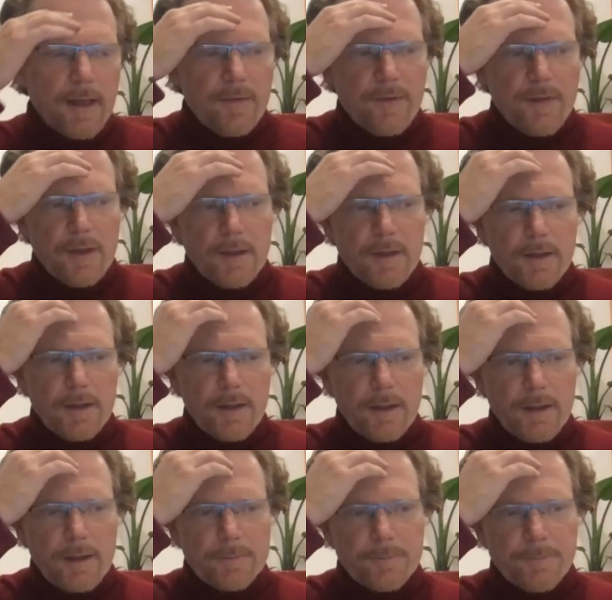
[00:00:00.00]
other
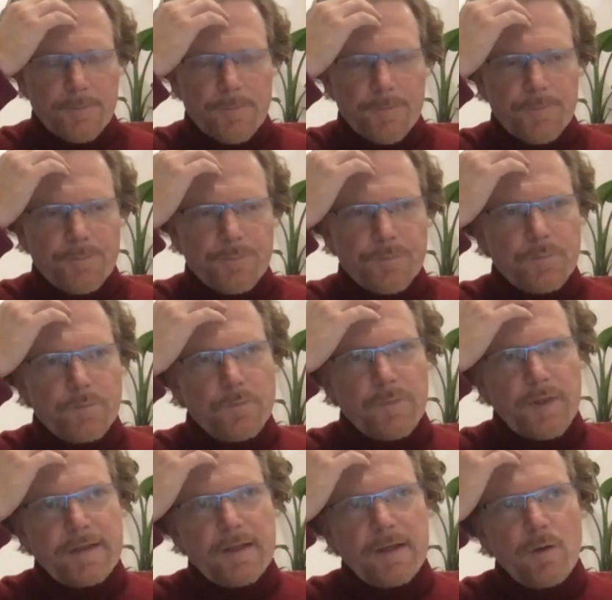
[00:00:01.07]

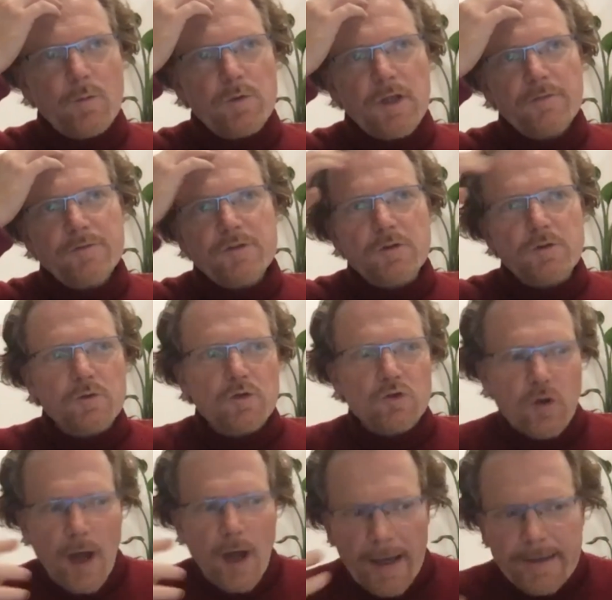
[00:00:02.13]
thing that I would love to
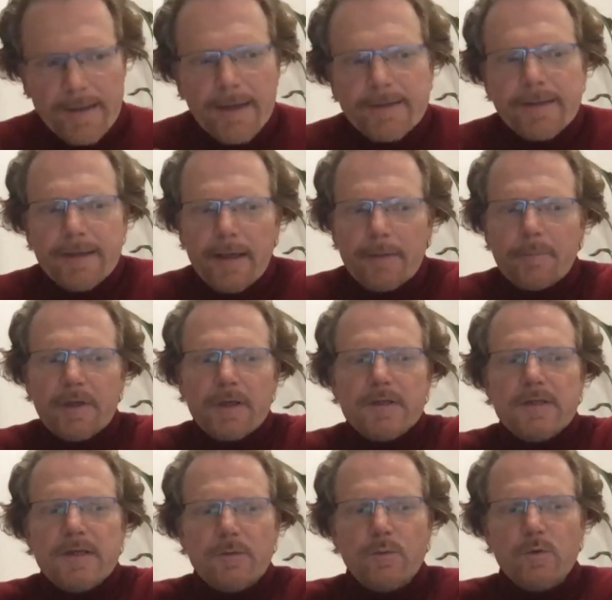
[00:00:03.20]
highlight again,
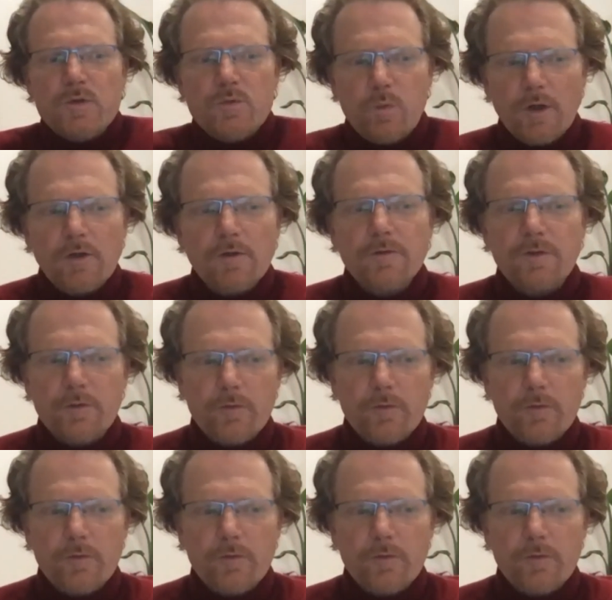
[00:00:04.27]
because it was one of the